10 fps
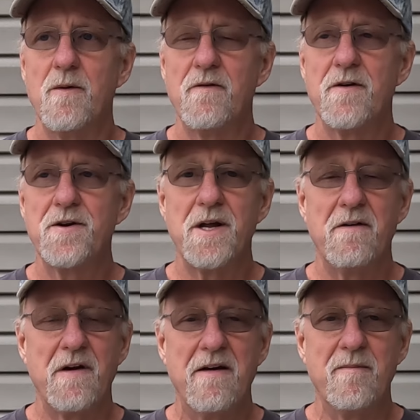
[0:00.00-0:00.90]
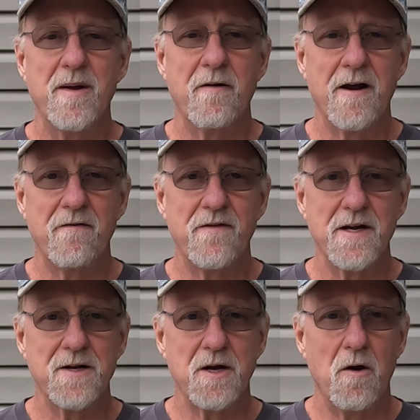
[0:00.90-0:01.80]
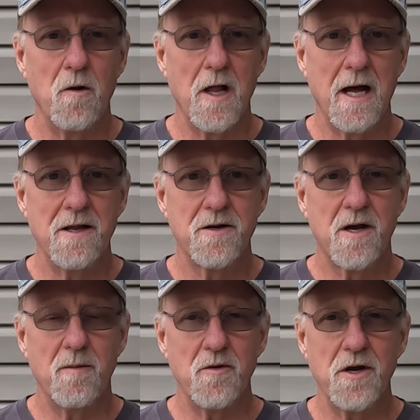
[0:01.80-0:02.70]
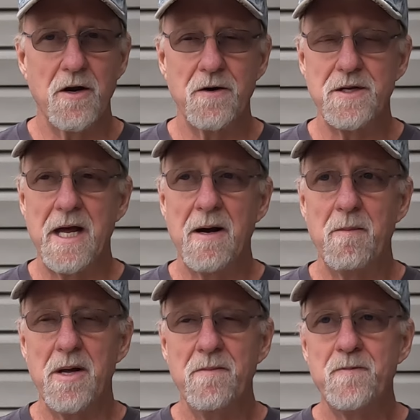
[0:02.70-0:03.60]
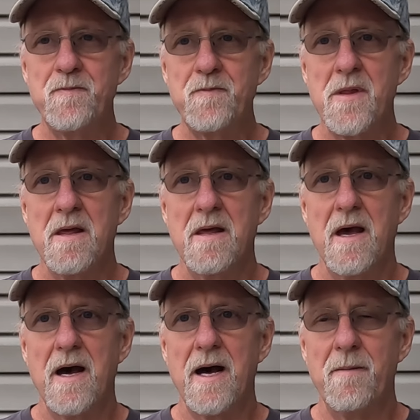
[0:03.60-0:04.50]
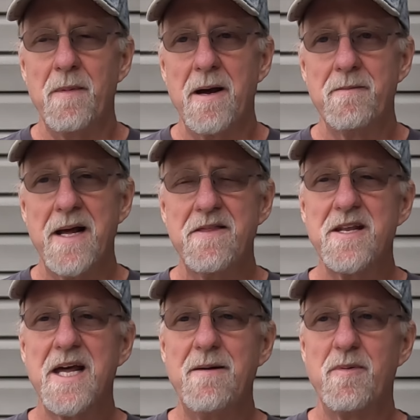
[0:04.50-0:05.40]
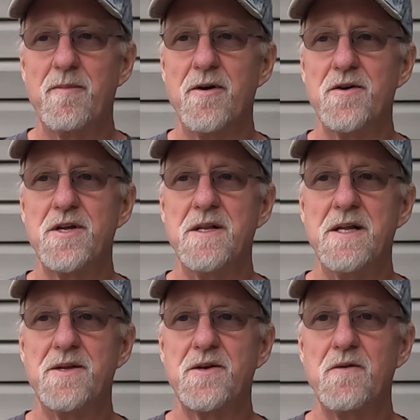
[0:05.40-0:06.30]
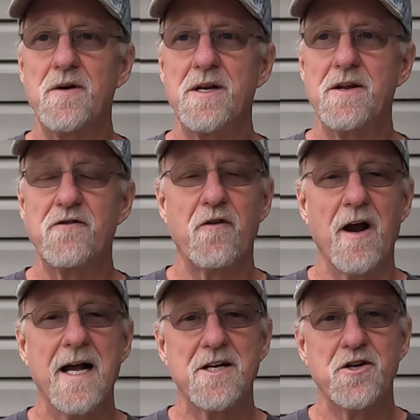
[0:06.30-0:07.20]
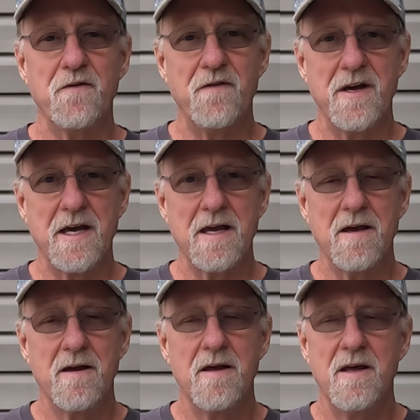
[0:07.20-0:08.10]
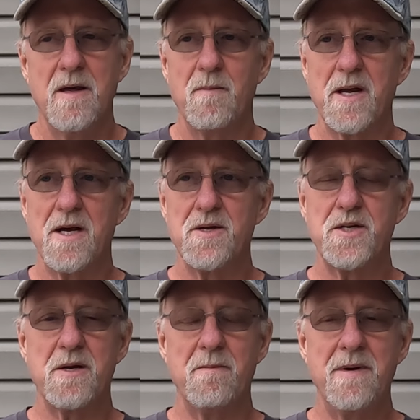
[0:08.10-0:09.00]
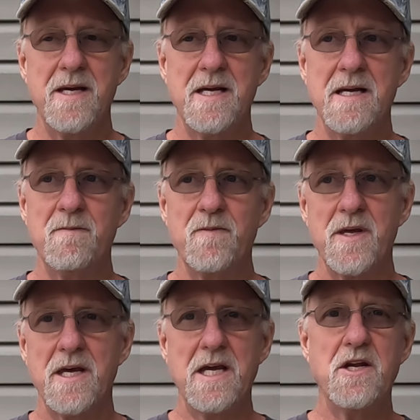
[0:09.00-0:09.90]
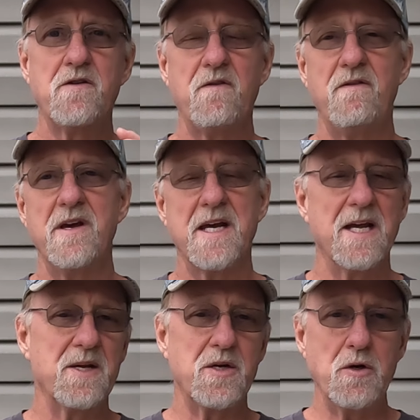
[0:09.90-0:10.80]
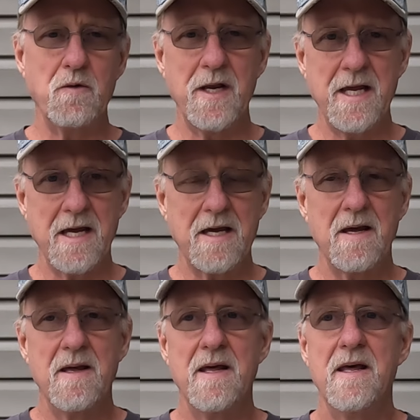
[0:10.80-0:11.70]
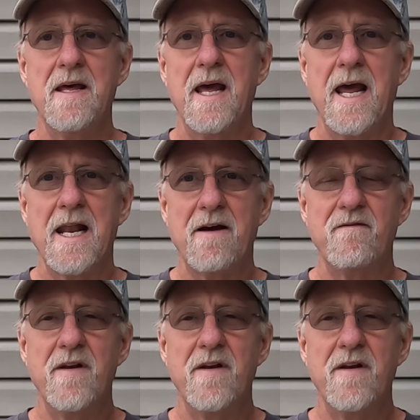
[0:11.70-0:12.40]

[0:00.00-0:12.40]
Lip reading: well, first off, I haven't been around figs a whole lot, a couple years now, but I'm not the type of person that's going to trash a fig, because to me, each fig is unique. And